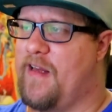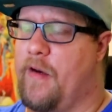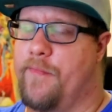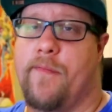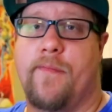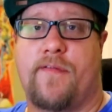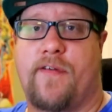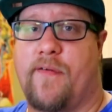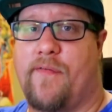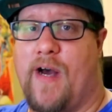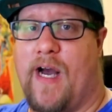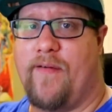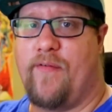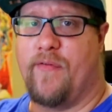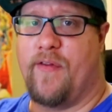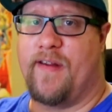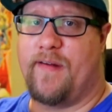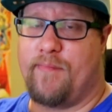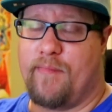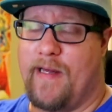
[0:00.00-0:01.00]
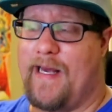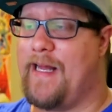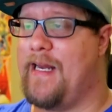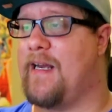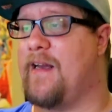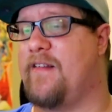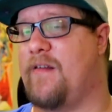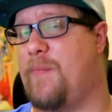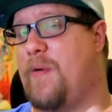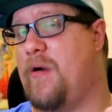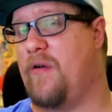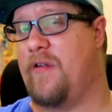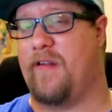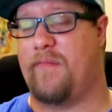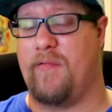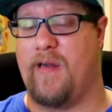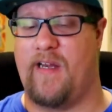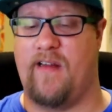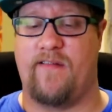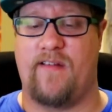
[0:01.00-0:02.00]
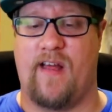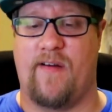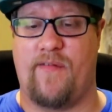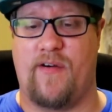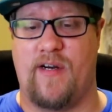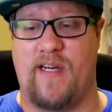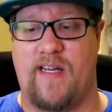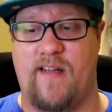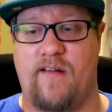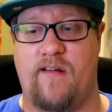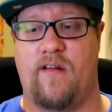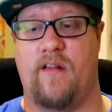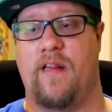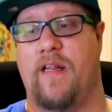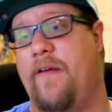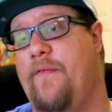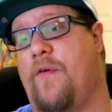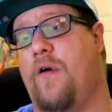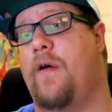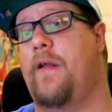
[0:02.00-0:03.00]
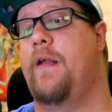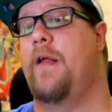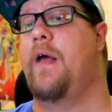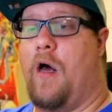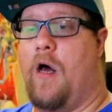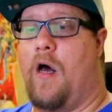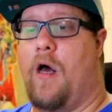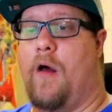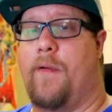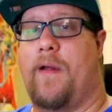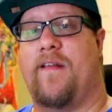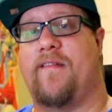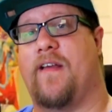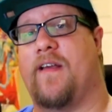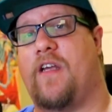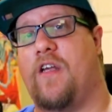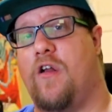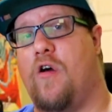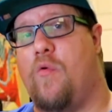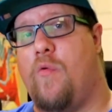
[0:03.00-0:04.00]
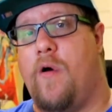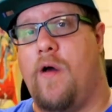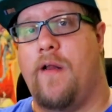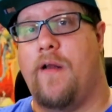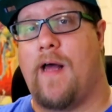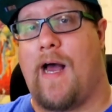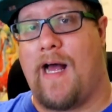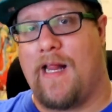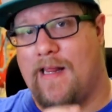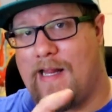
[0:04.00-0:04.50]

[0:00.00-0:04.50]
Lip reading: to help him survive on this planet because apparently this planet's not very easy to live on. He's like, you know what? I